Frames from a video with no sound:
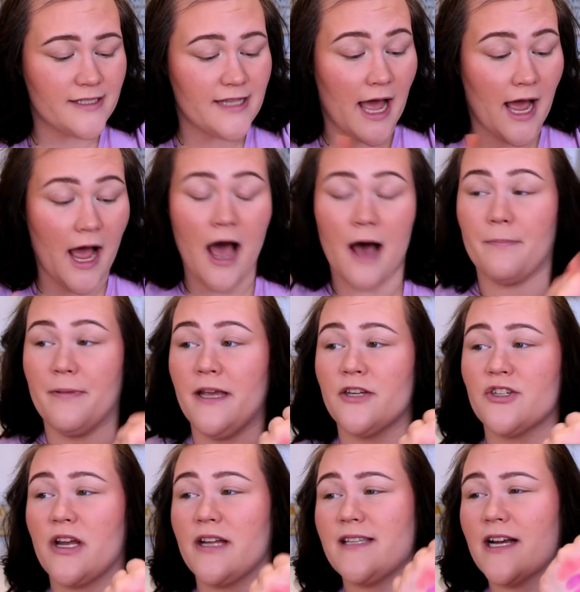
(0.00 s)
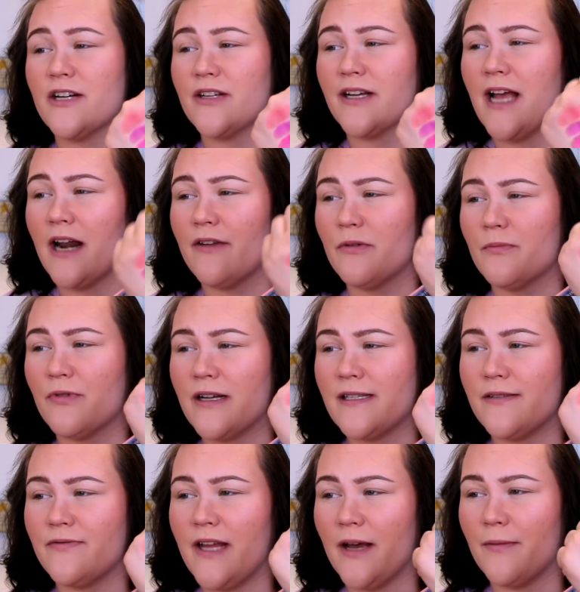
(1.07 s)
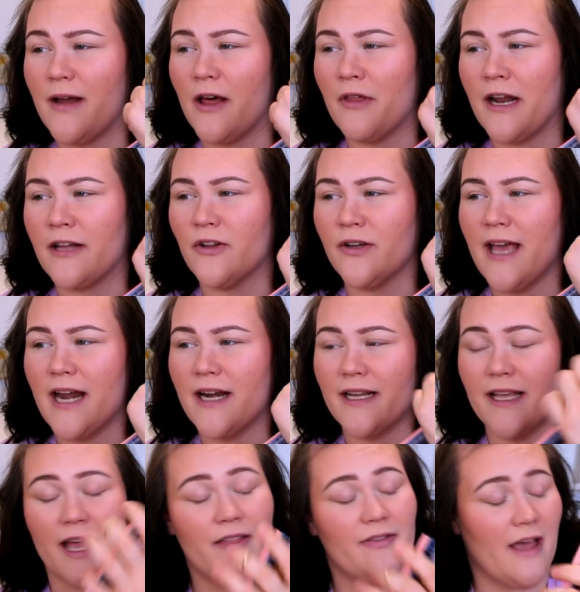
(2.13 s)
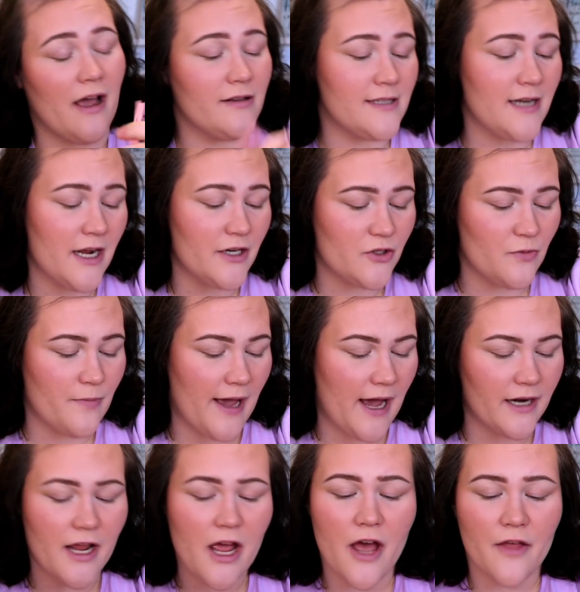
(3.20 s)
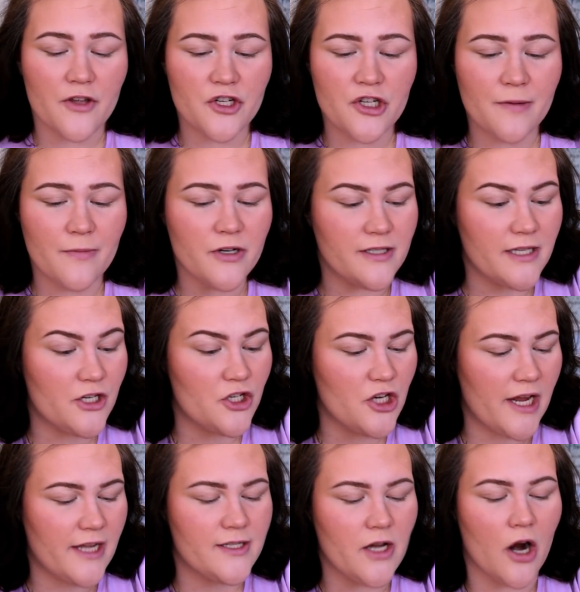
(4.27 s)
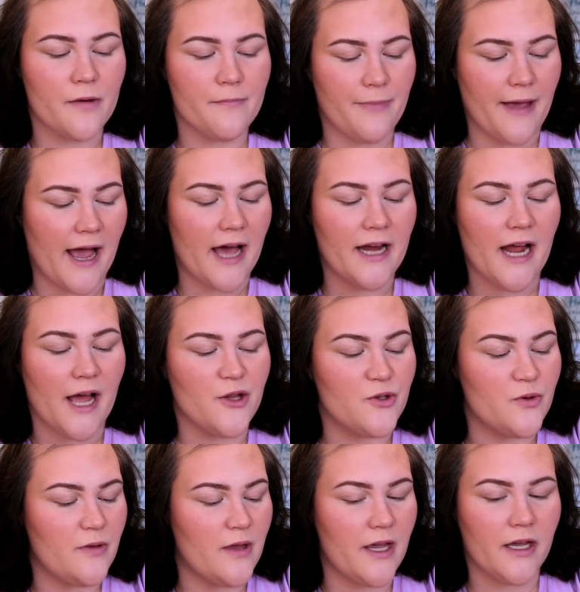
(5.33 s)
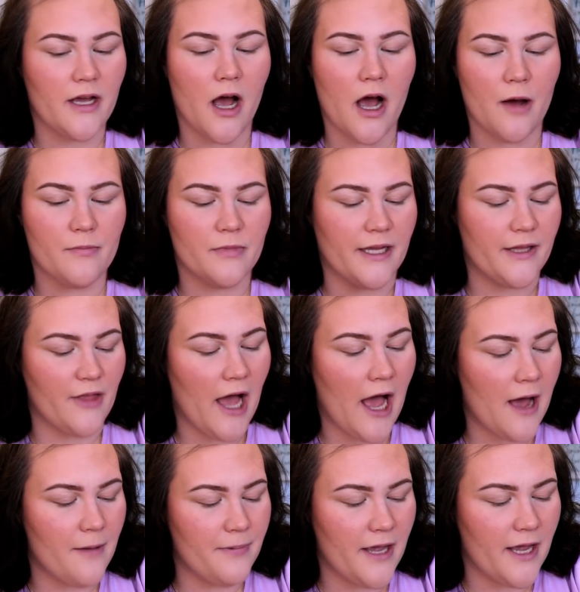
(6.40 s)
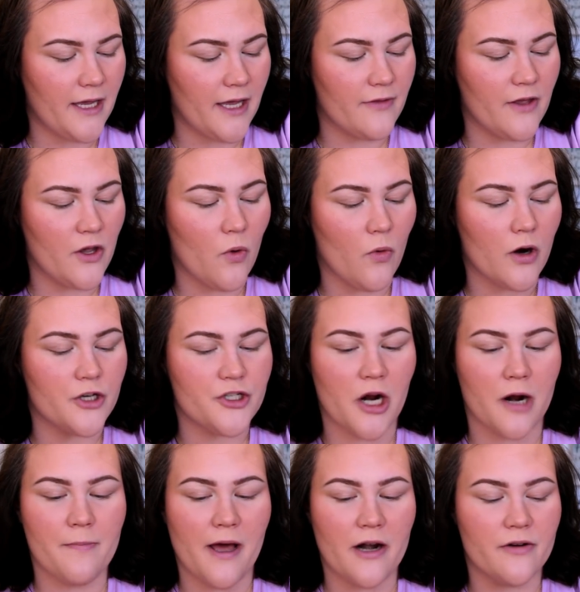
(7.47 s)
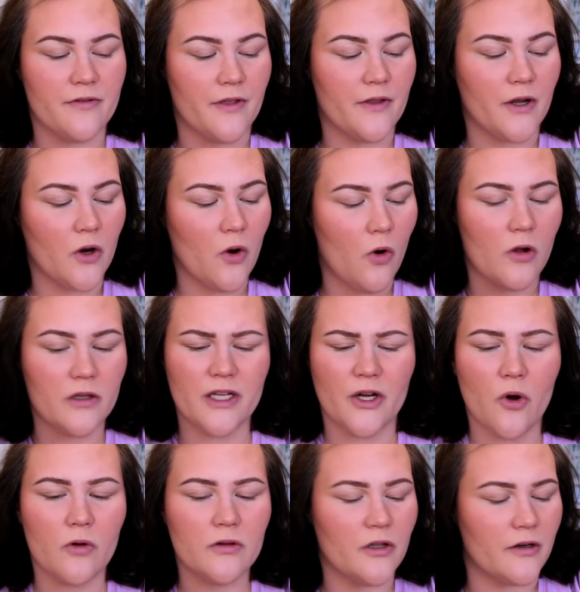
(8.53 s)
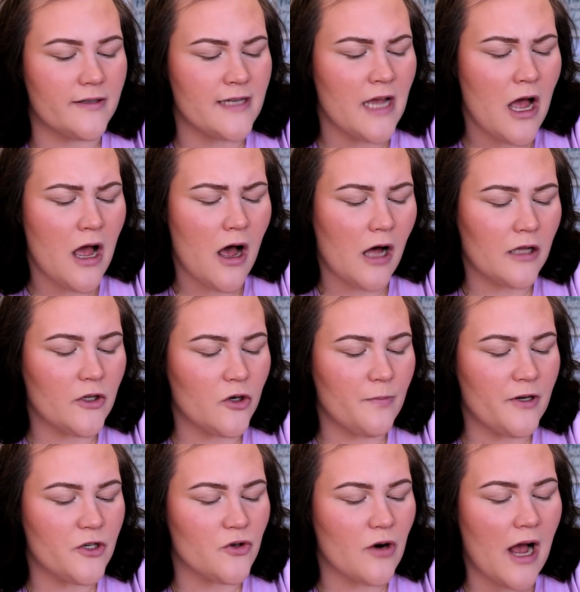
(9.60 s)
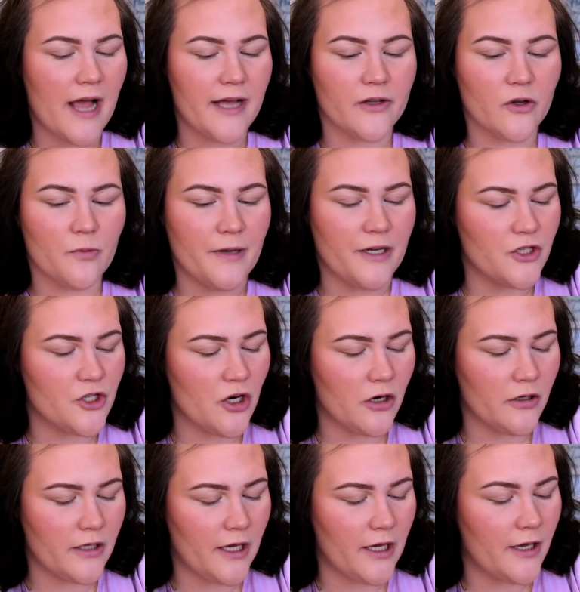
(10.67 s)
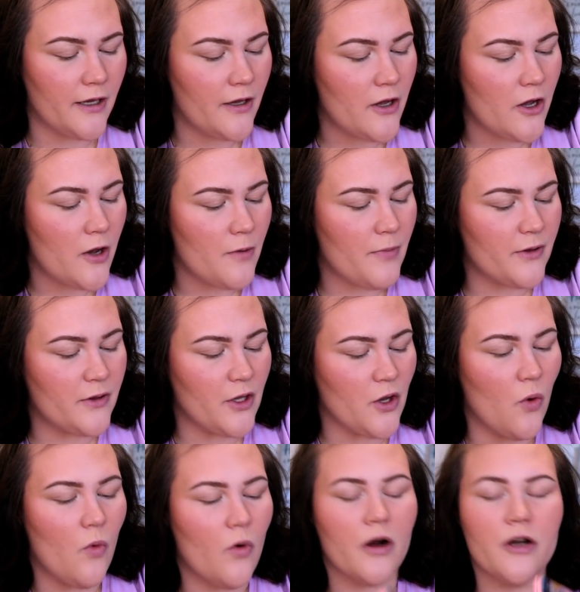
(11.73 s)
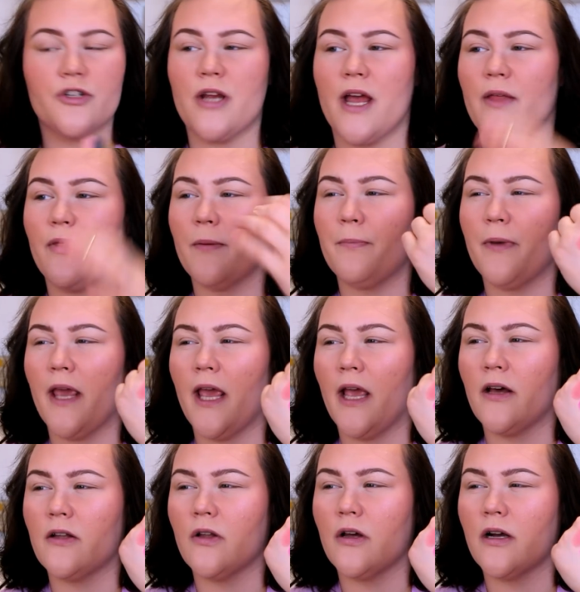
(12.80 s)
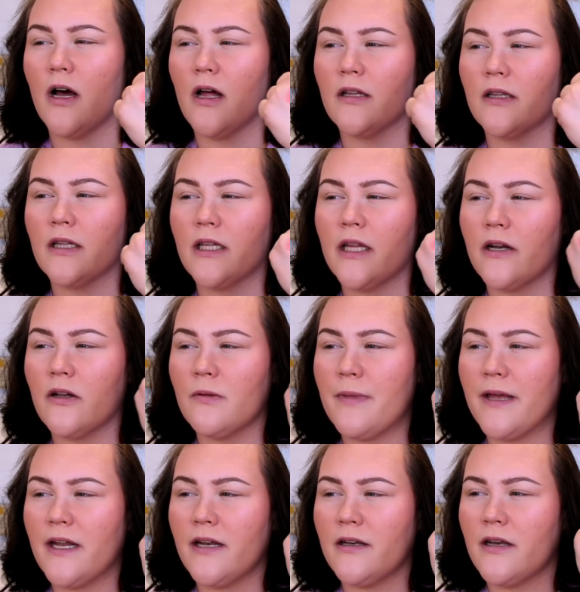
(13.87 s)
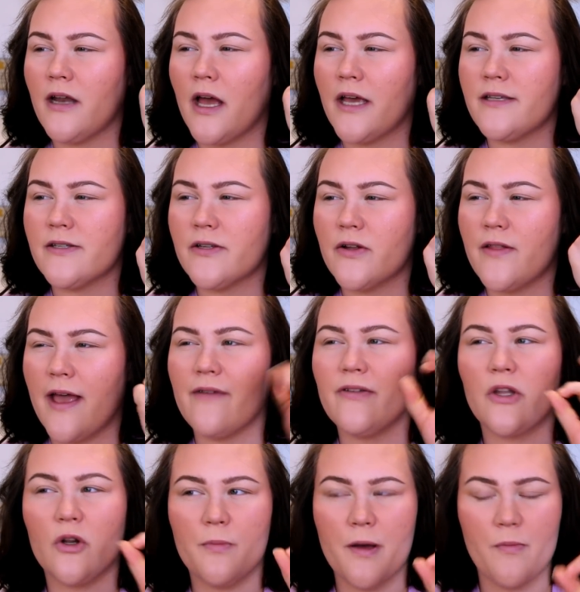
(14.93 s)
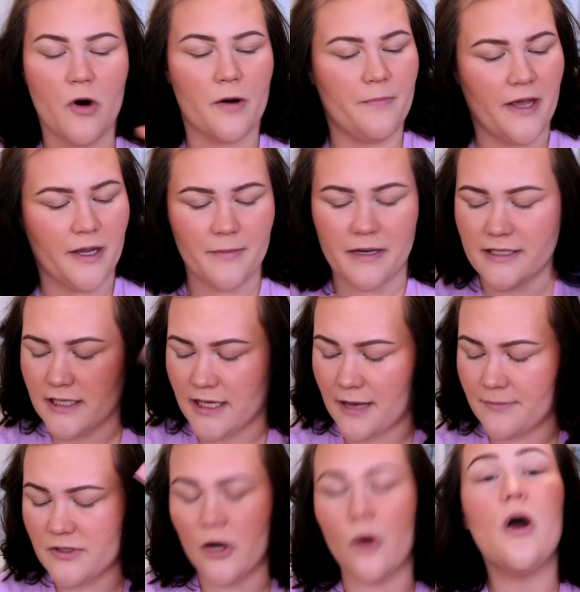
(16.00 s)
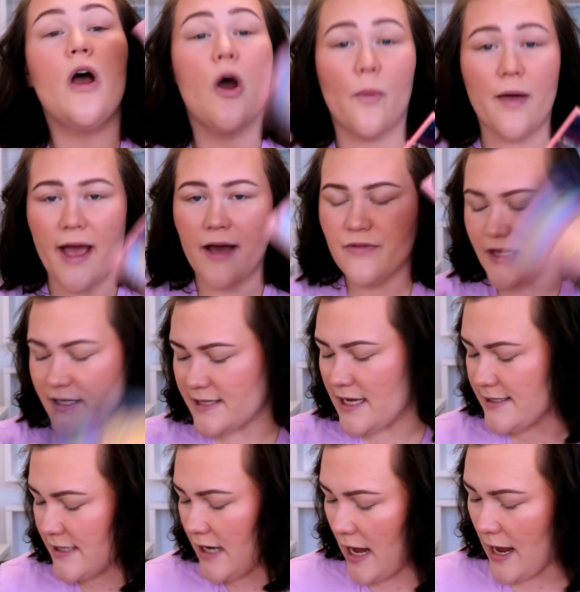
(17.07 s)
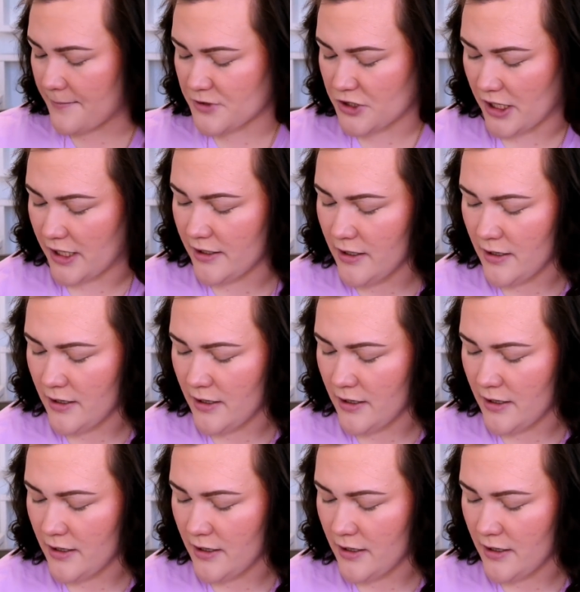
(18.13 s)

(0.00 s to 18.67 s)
That hot pink shade's actually kind of impressive. Damn, now that I look at it again, that's not too bad. The shimmer shades aren't bad. I do think um, like the hot pink and the orange are better than the gold. The gold looks a little bit dry, a little bit chunky but the orange and the pink look a little bit nicer. They have a little bit more pigment to them. So we have this as an option.